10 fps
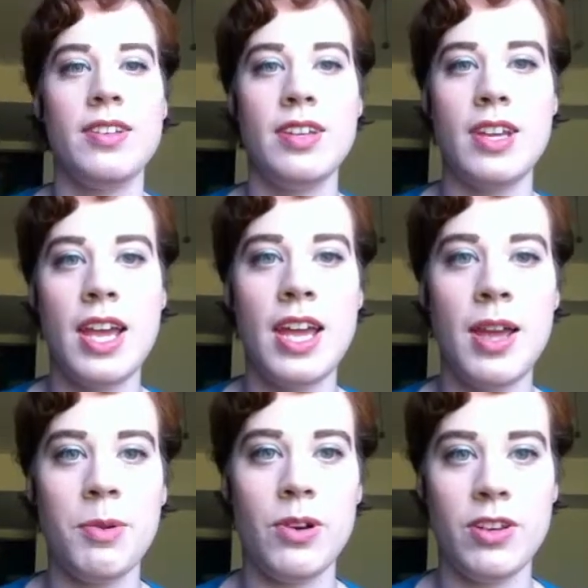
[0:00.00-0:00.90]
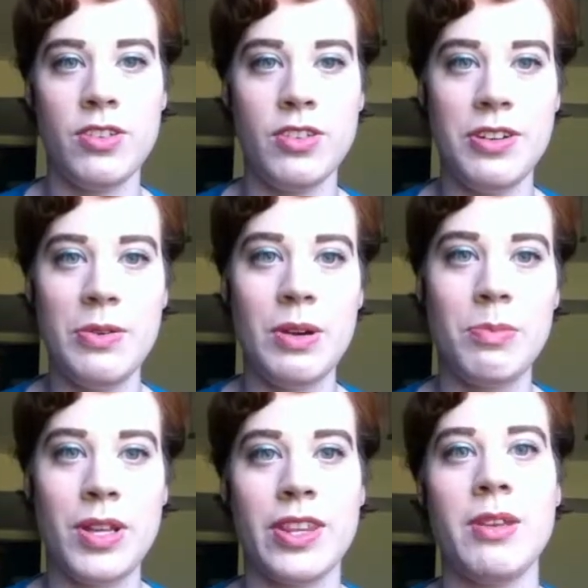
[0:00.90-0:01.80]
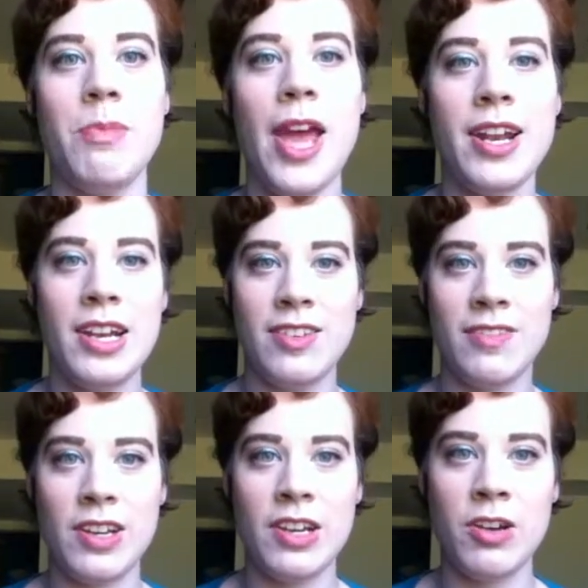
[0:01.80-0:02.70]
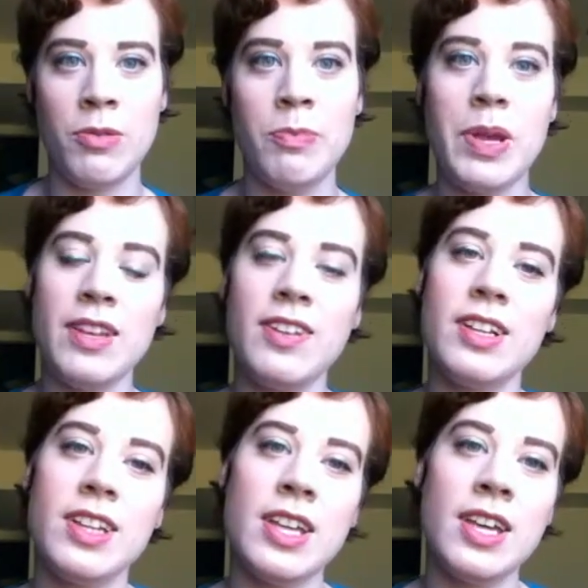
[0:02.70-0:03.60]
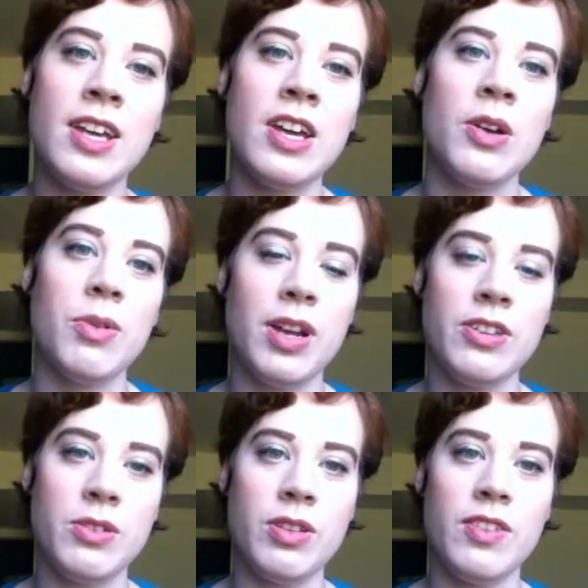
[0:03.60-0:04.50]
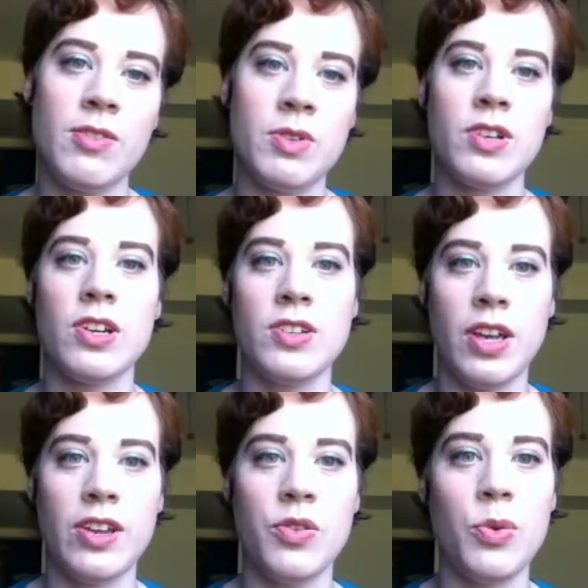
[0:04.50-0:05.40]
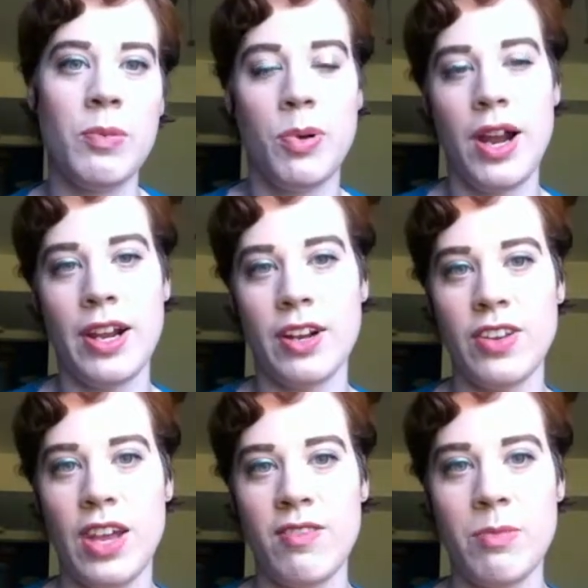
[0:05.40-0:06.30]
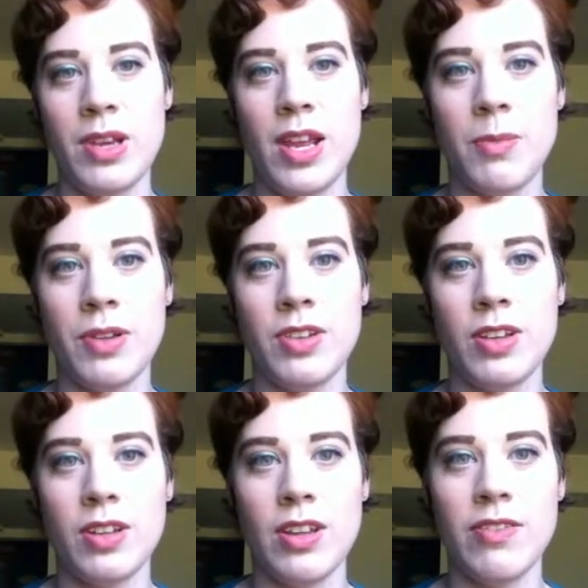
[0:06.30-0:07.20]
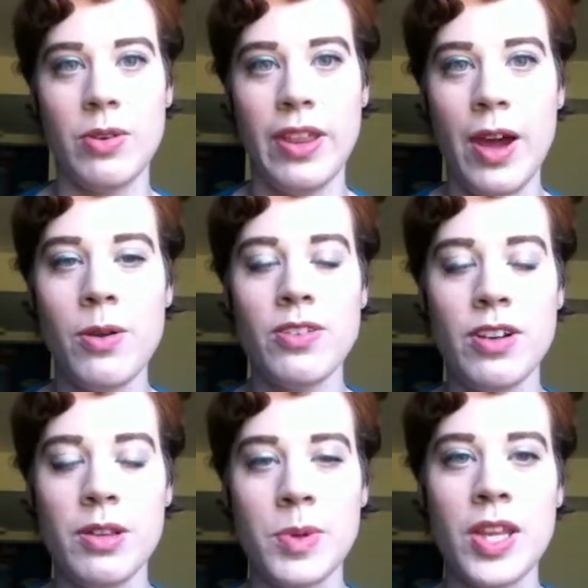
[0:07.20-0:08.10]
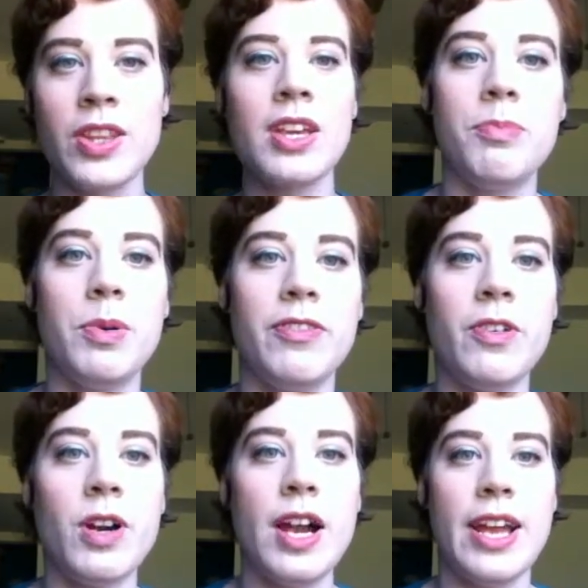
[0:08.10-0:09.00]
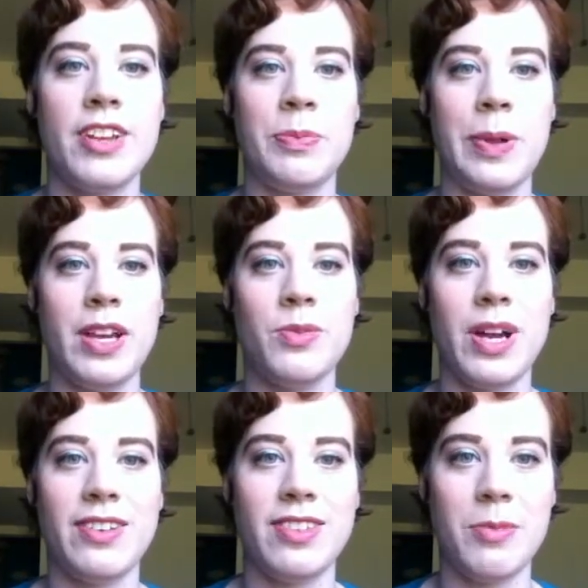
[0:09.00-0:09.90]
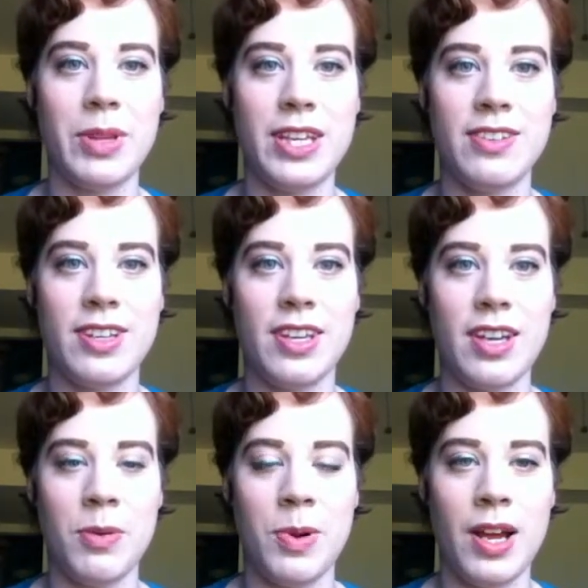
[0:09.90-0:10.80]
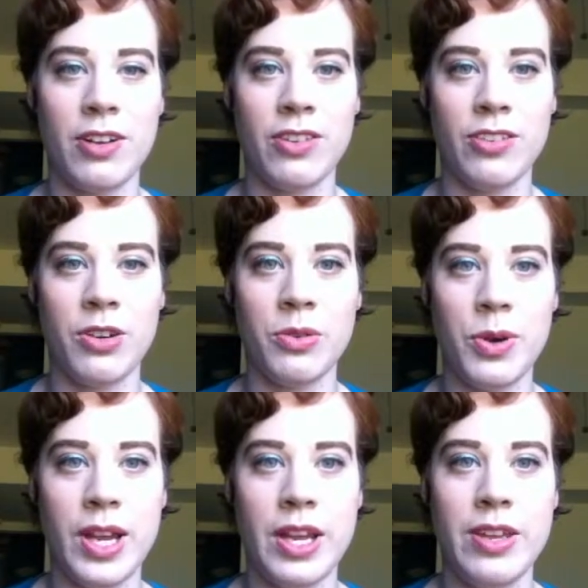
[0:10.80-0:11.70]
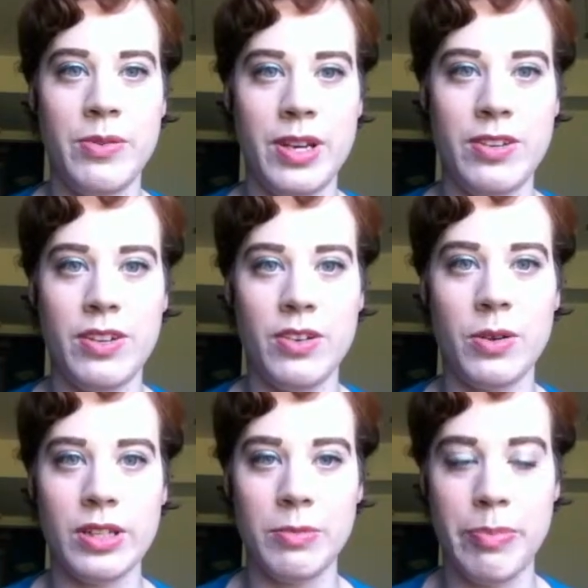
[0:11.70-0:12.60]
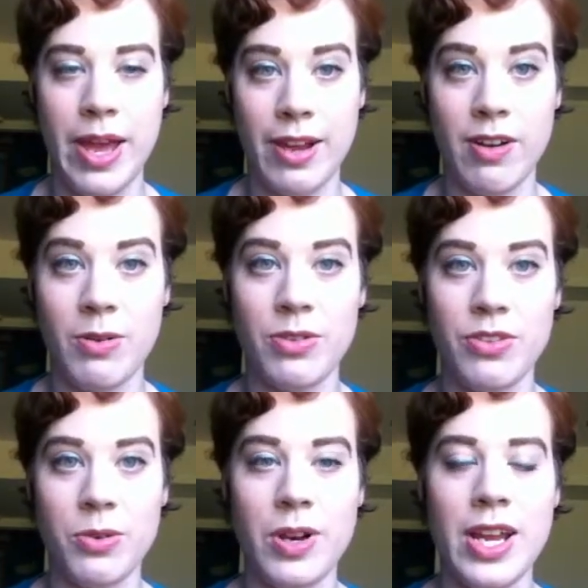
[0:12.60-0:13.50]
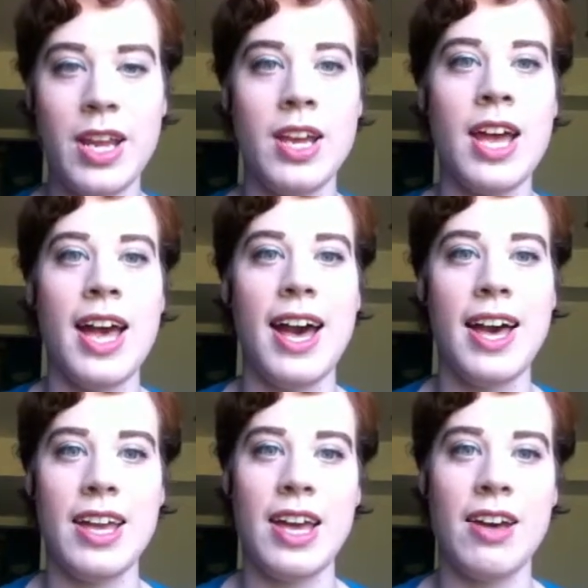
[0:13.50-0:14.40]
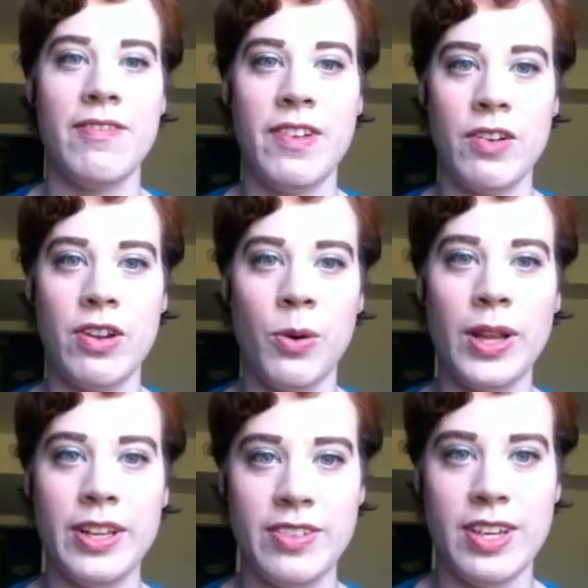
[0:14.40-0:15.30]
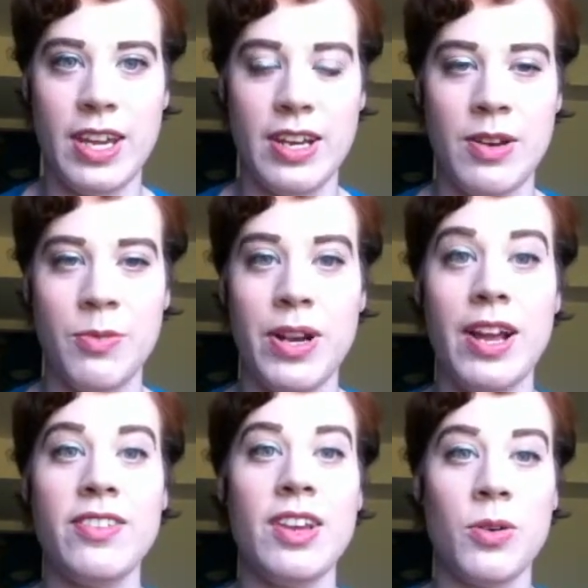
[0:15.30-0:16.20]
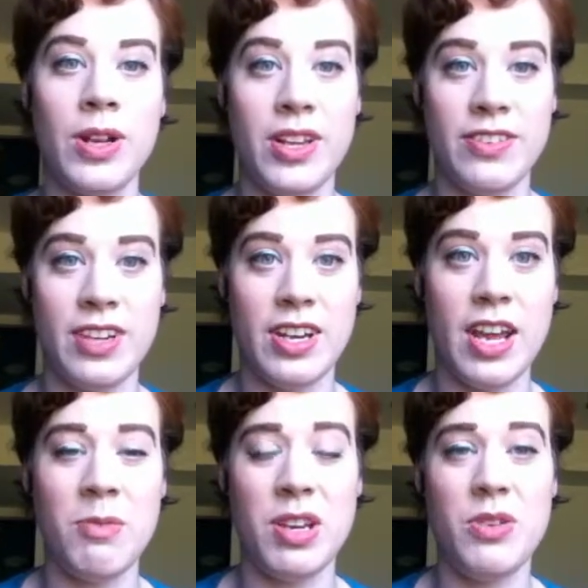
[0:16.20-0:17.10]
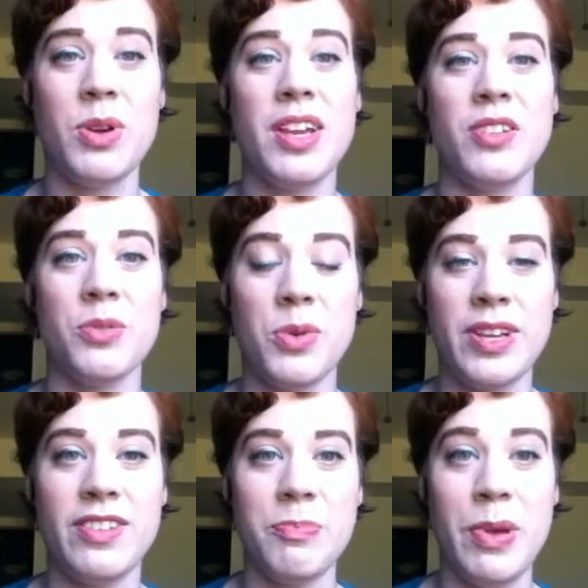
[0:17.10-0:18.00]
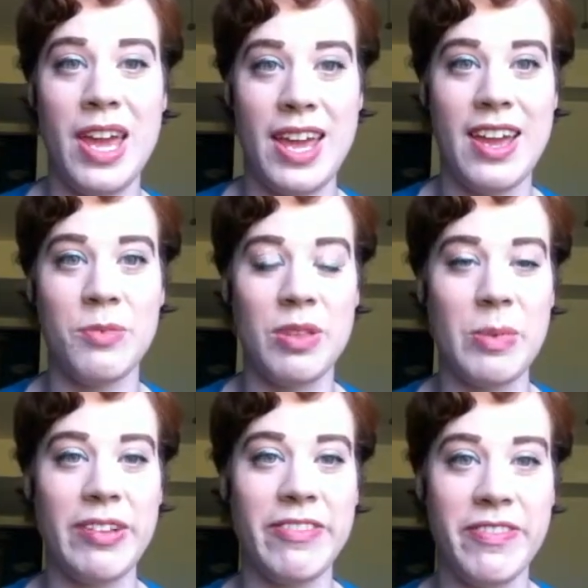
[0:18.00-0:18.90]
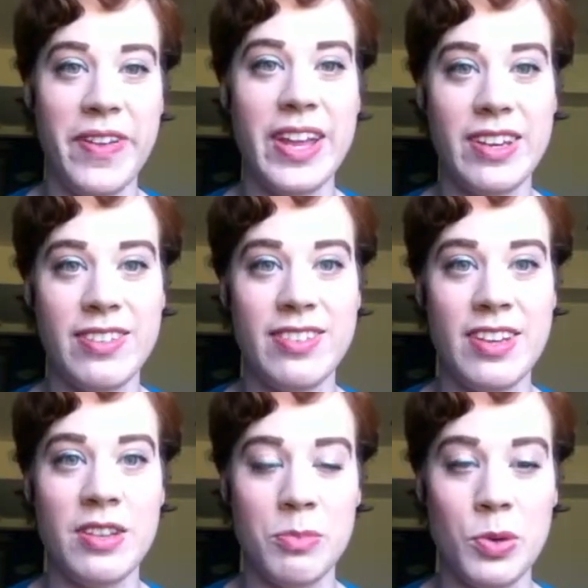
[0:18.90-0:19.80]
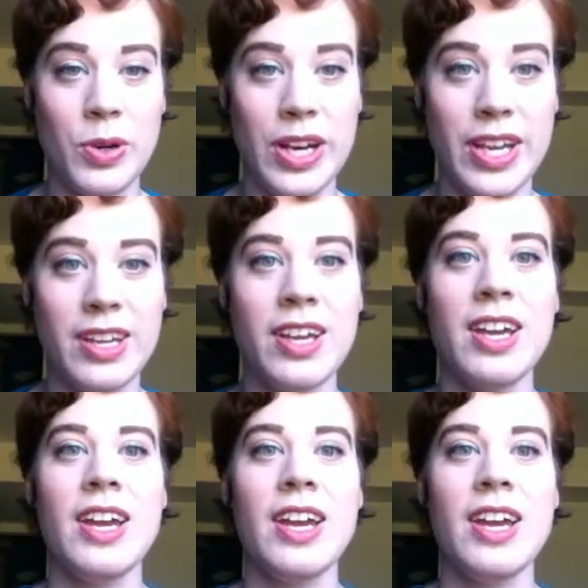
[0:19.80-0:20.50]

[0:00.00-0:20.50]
Today I'm going to do a monthly madness video. Basically, when I do these, I'm just going to tell you what products I haven't been able to live without during the month. Before I explain why some of these skincare products are so great, you need to know a little background story. I have very oily skin, and when I say oily skin, I mean you can grease a pan with my face in the morning.